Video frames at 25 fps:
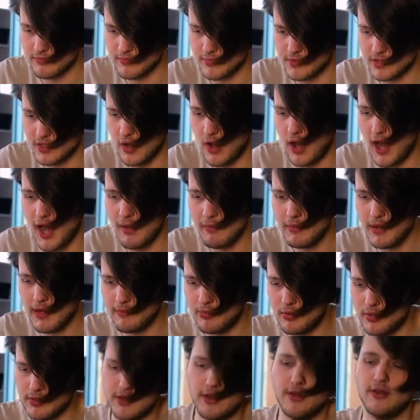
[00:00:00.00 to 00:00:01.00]
So I'm going
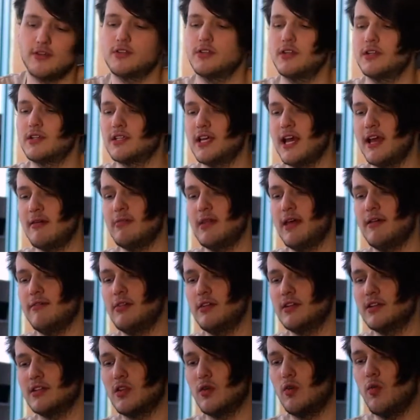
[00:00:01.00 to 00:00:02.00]
to put those on the same
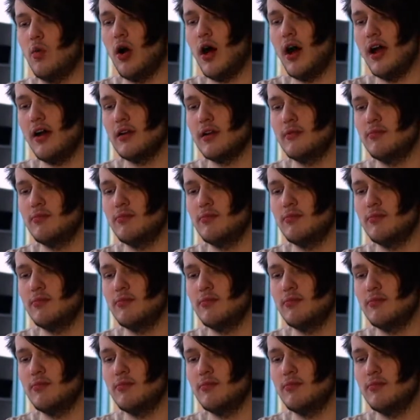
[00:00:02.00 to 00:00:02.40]
level as the Wild.